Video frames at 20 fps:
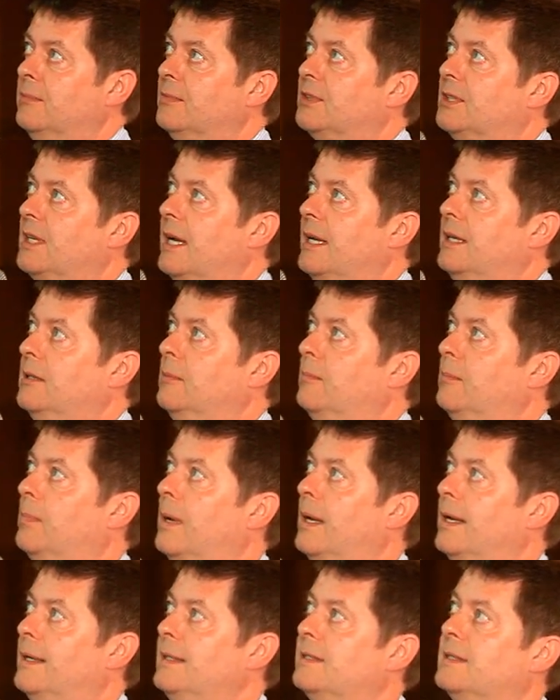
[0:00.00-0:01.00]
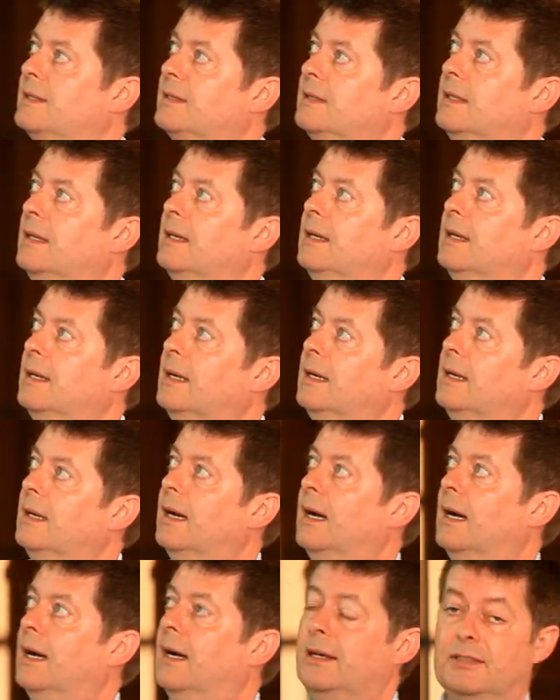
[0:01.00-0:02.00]
stayed in place
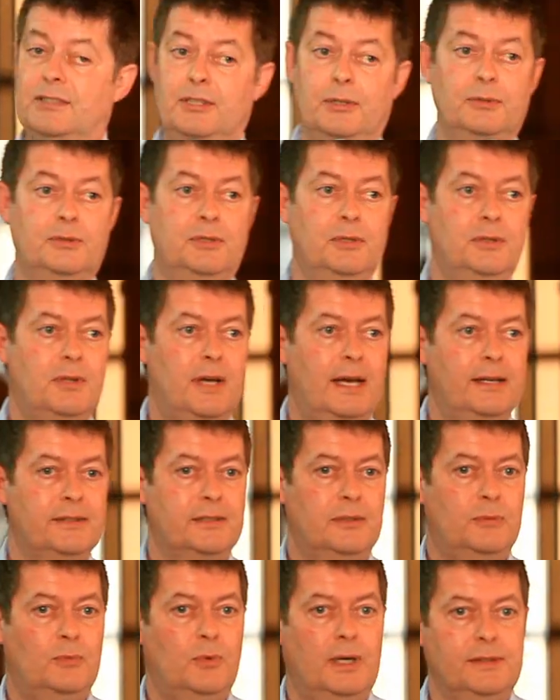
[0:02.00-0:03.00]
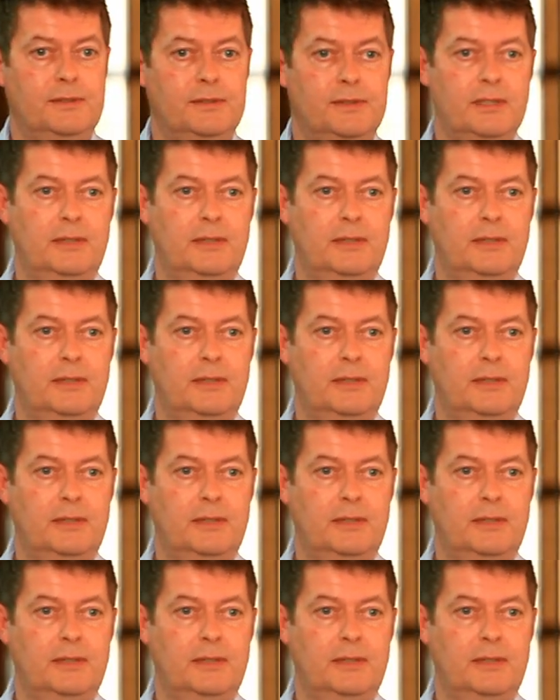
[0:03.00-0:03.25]
until 2001,